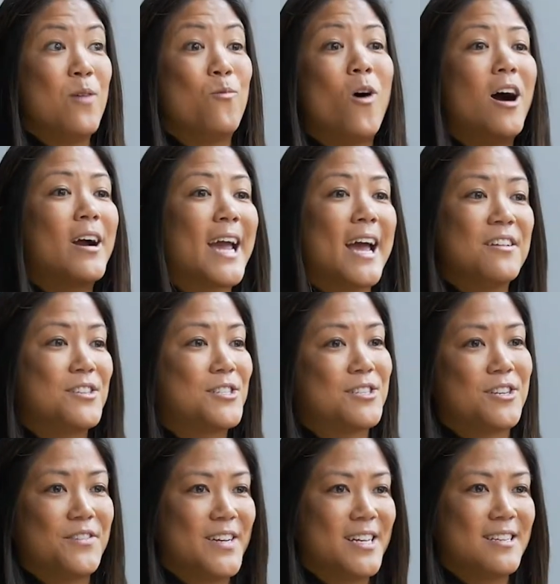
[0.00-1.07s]
walk out of the
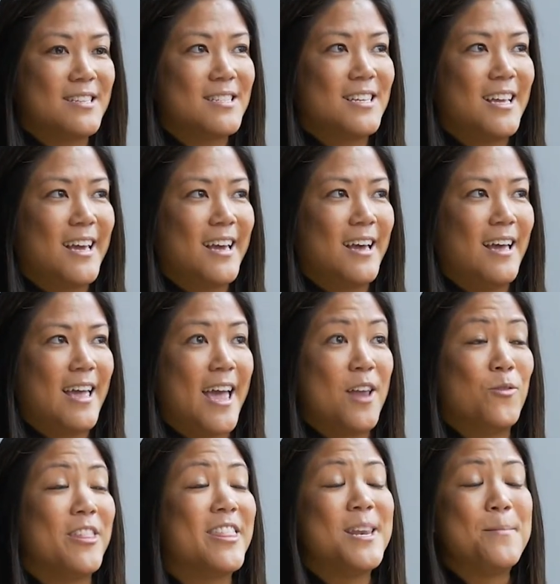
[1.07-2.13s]
service, and
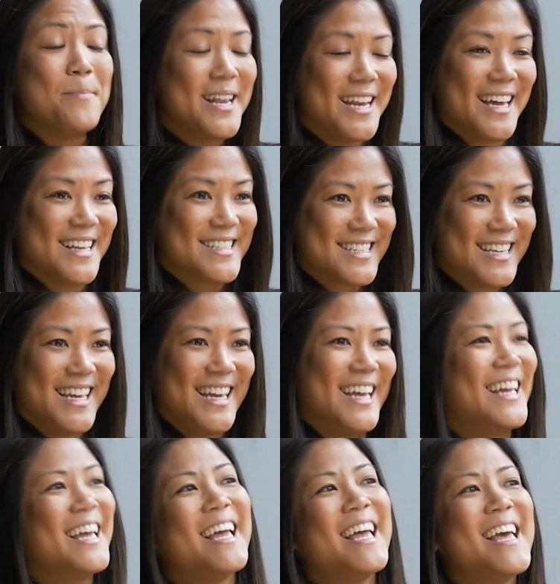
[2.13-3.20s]
within minutes,
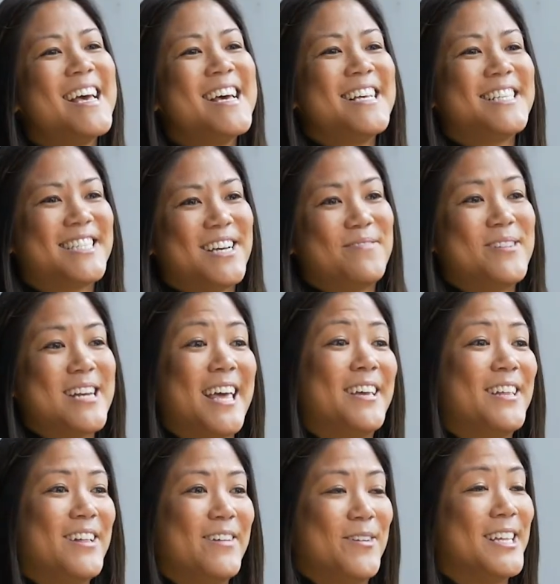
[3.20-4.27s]
someone at
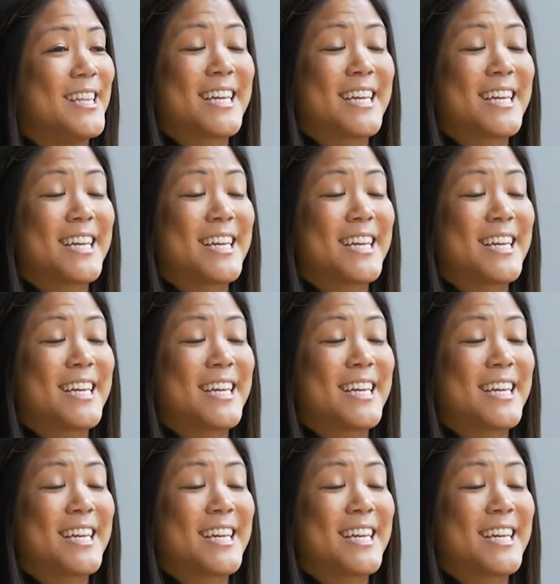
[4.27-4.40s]
one of the